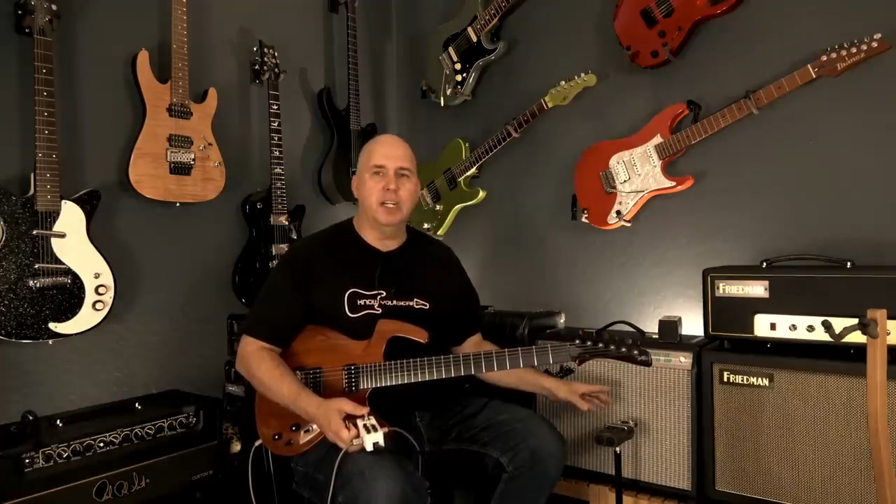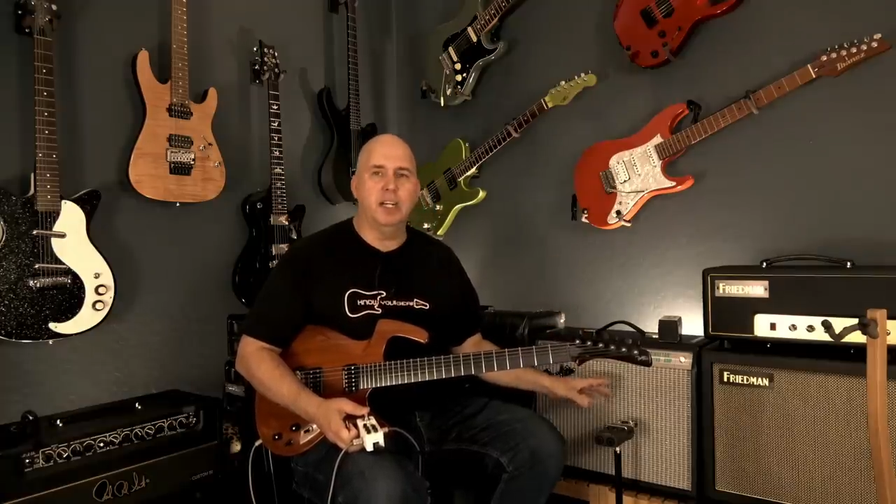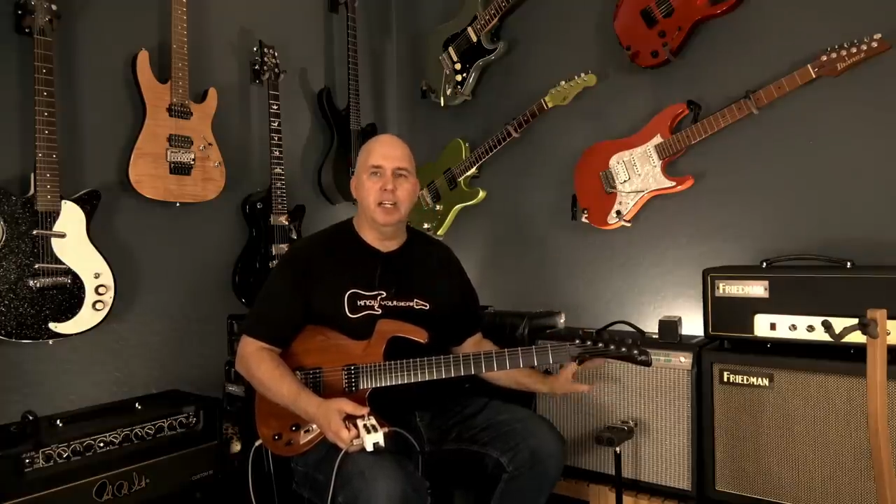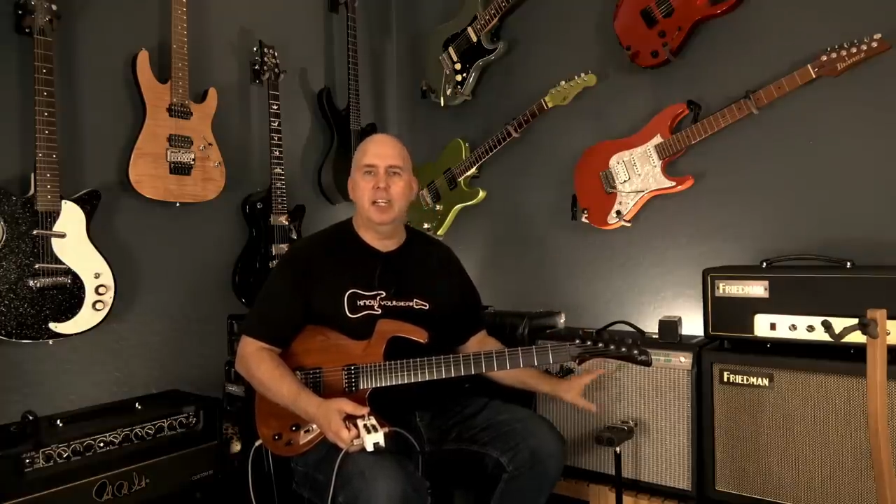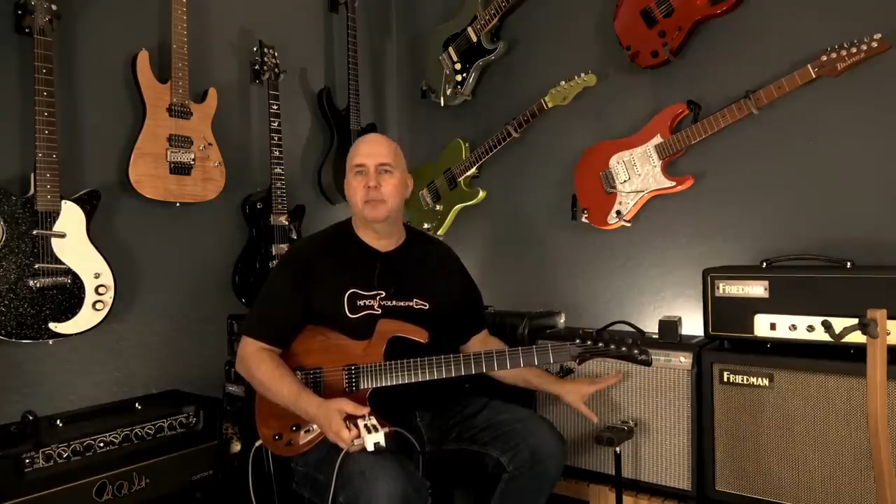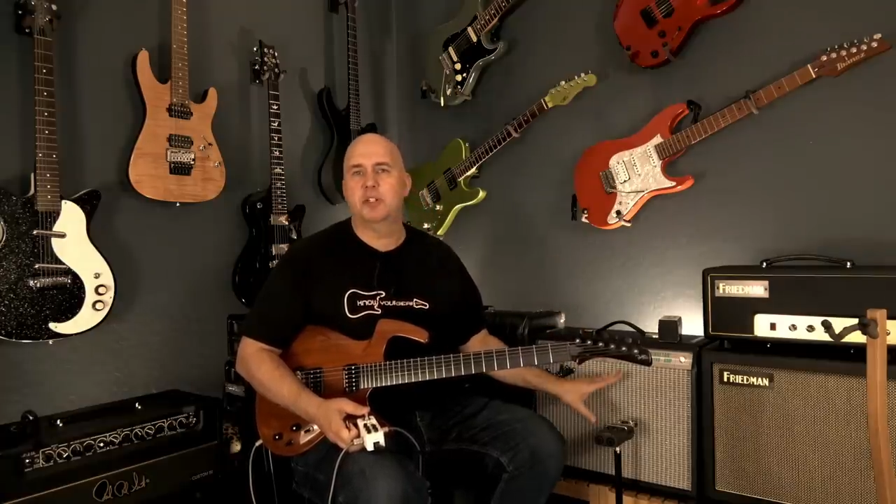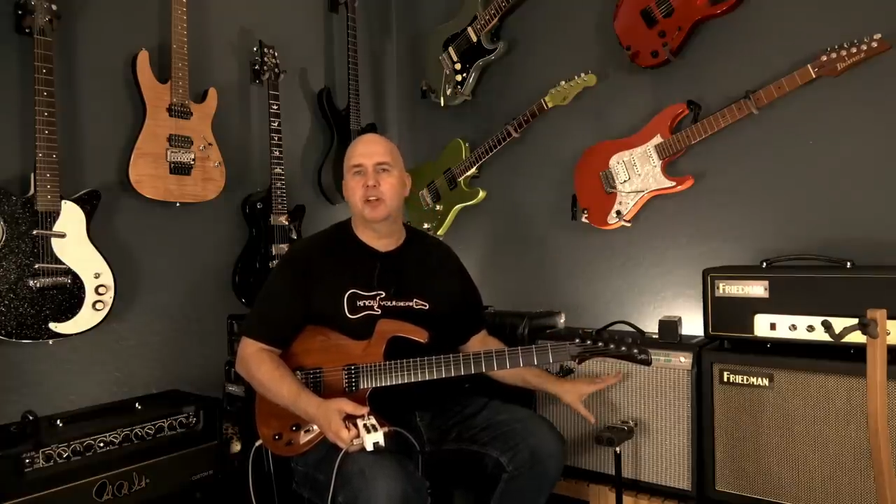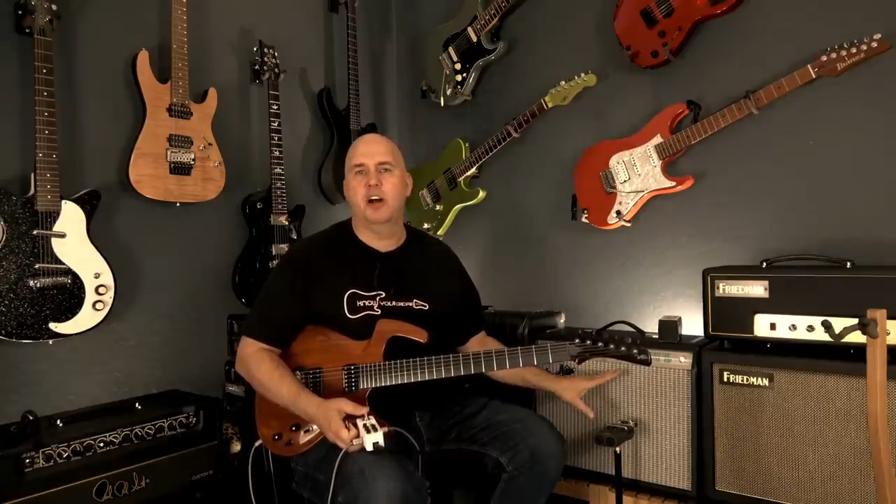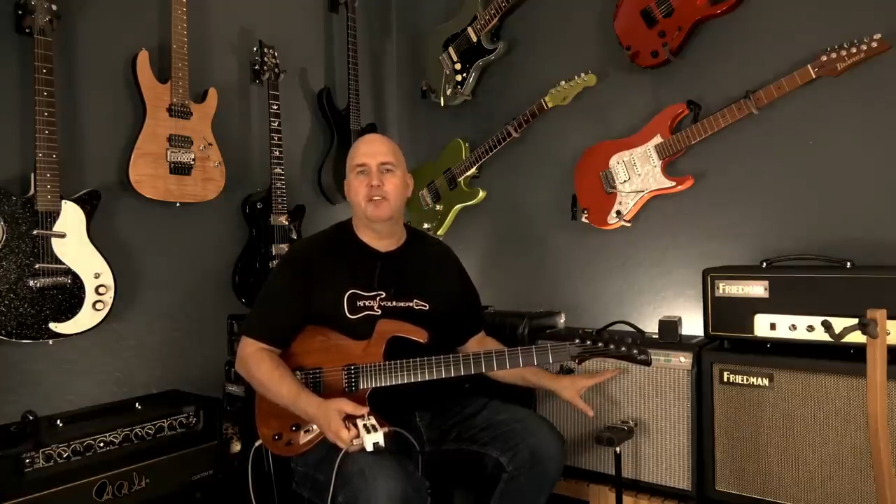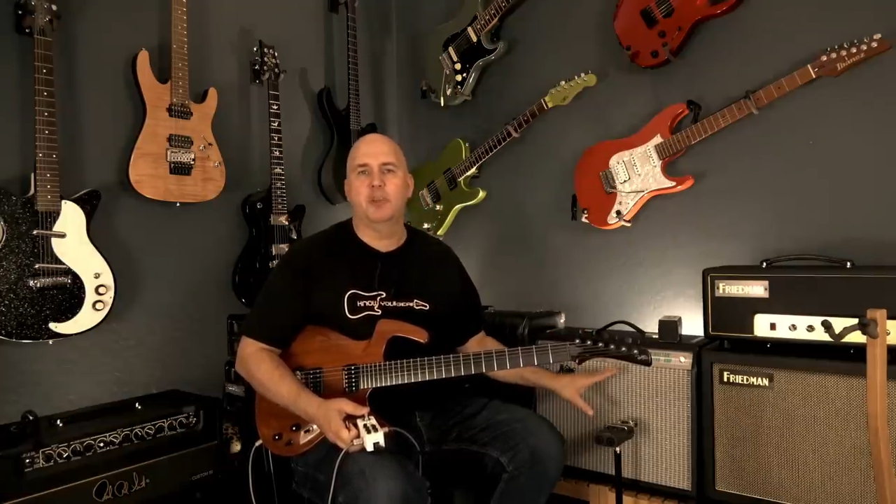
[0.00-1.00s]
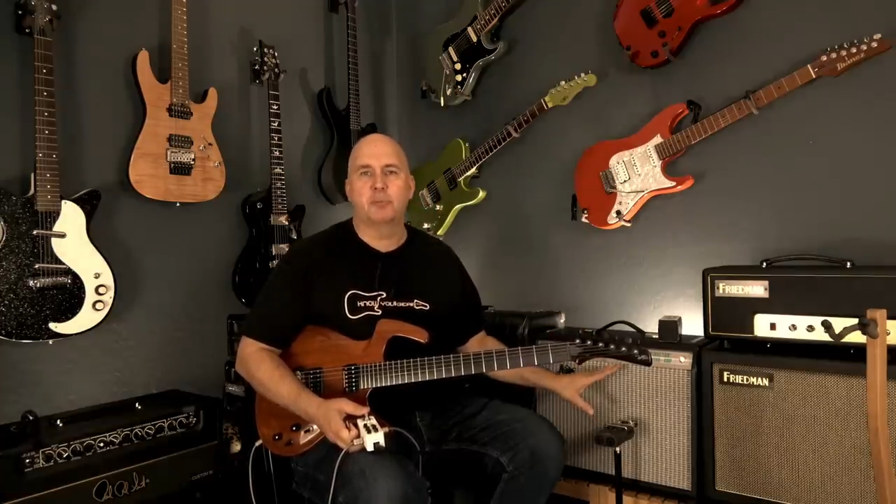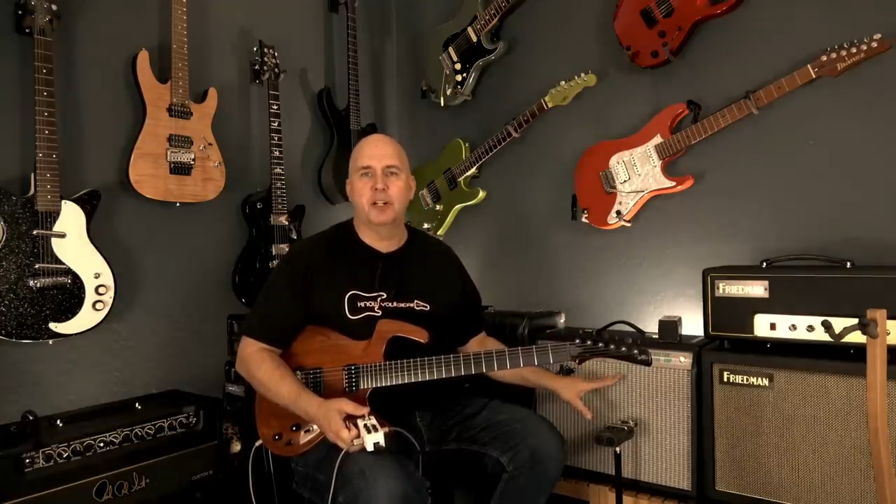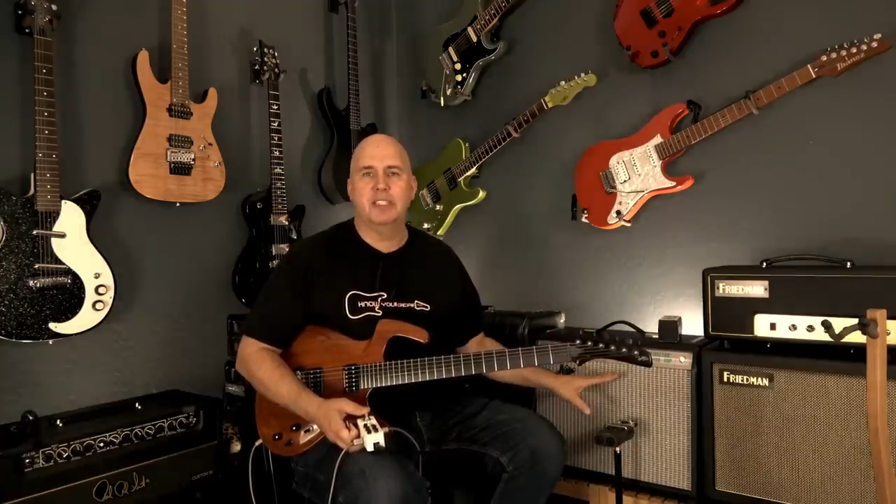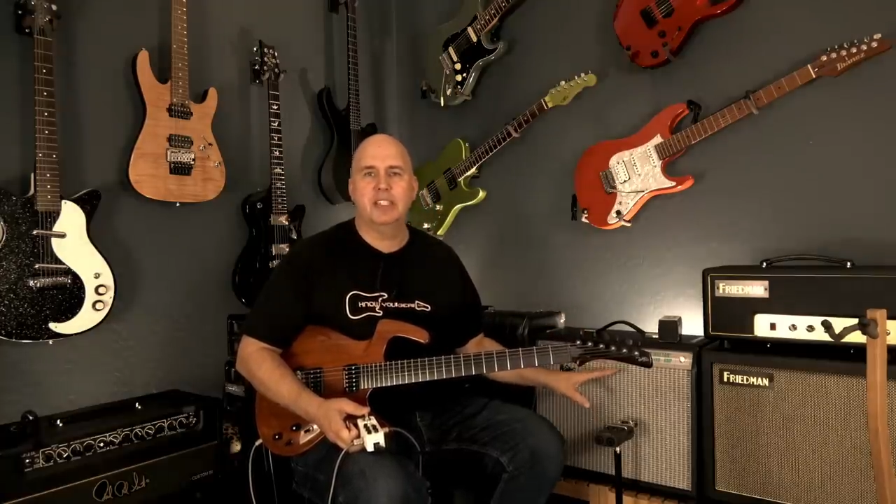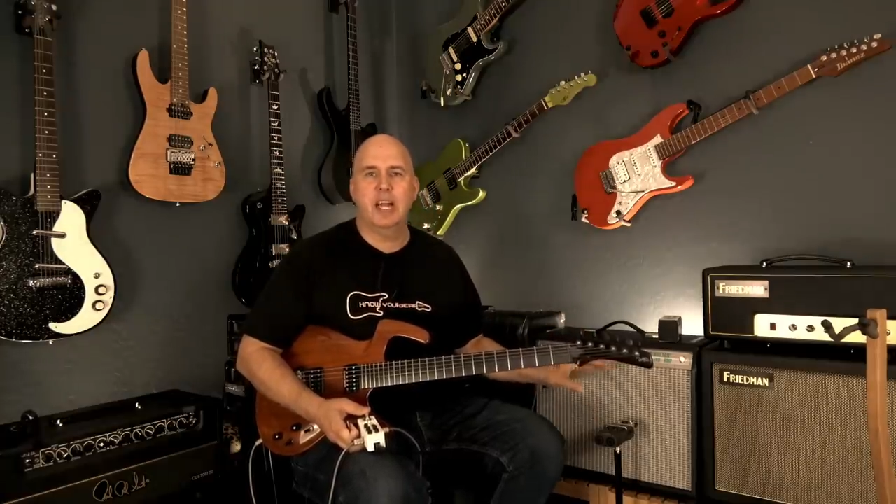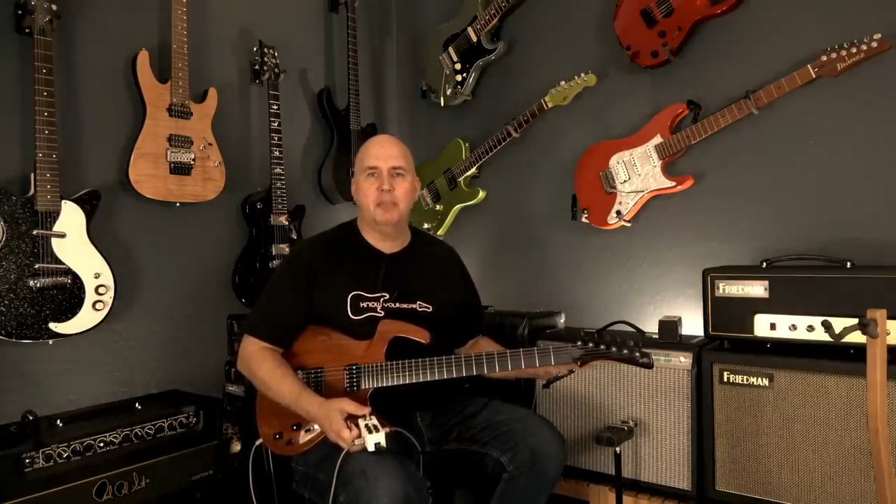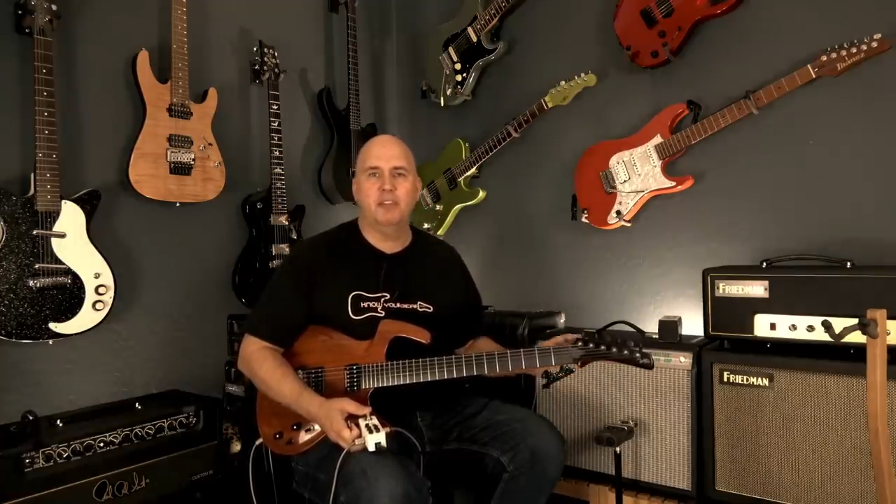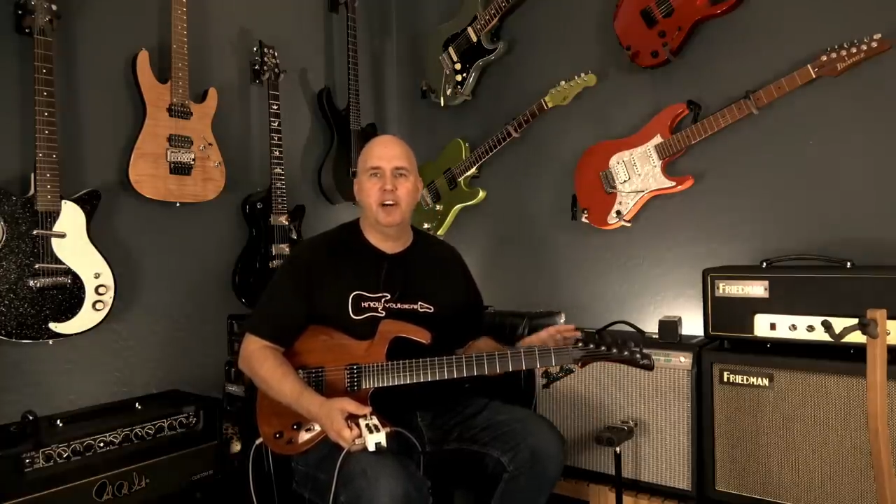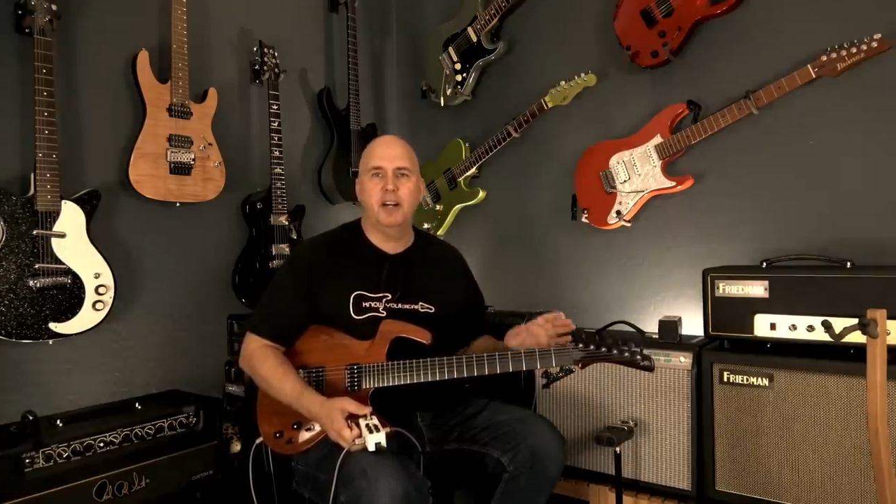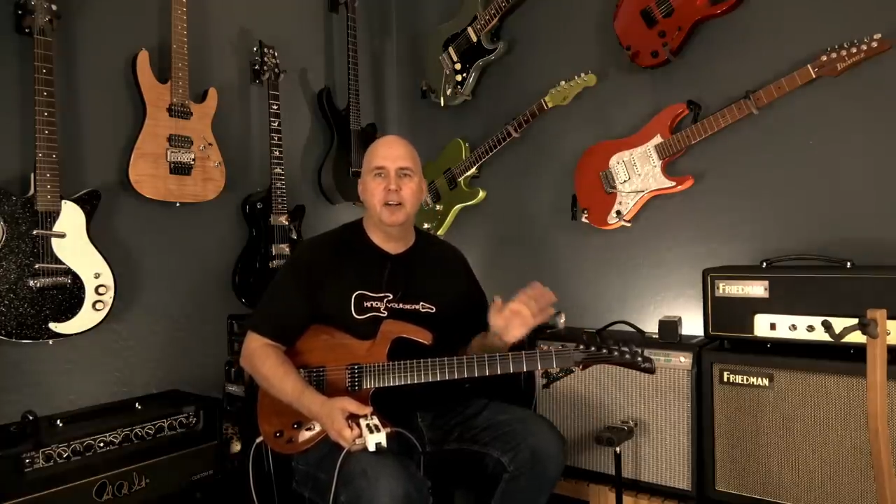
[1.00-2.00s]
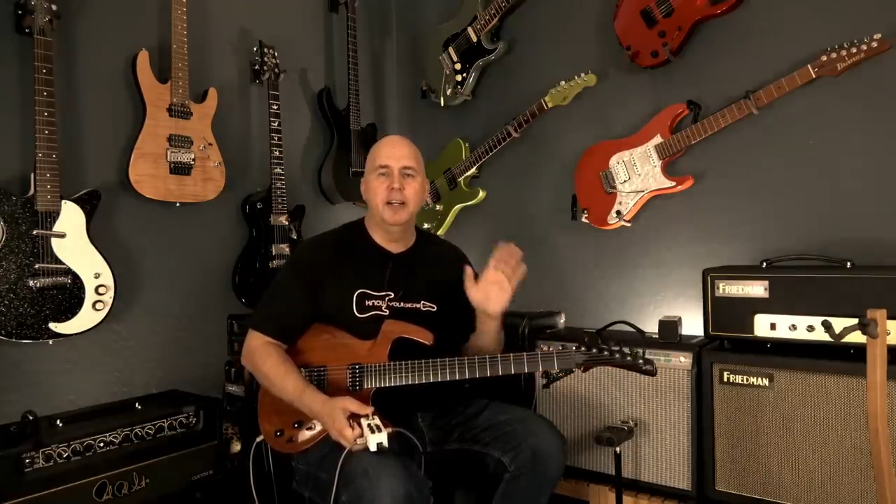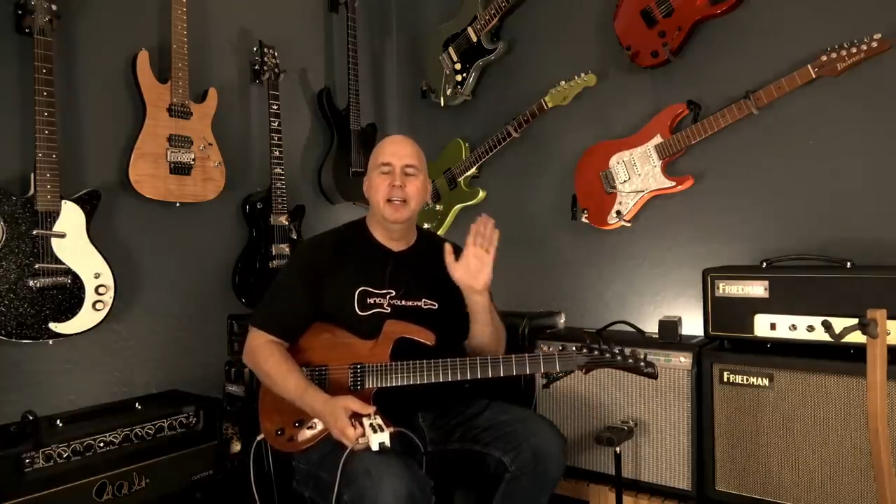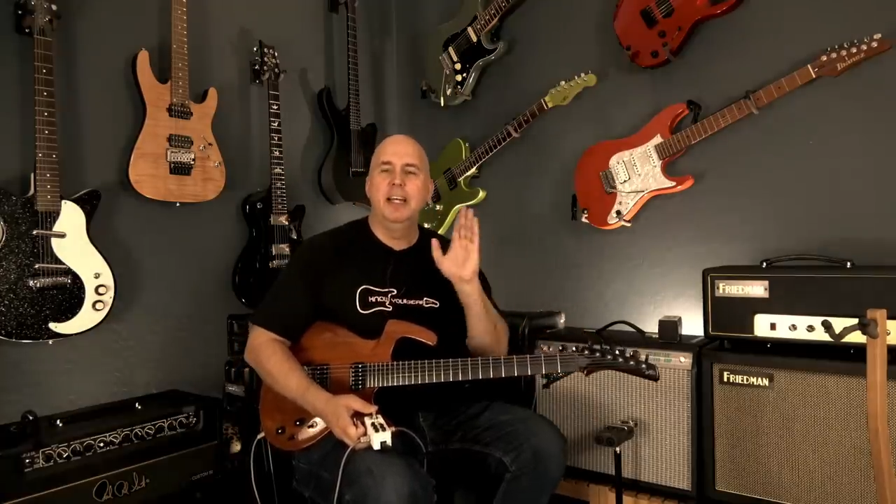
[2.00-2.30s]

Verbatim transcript: uh, captured off the Princeton amplifier.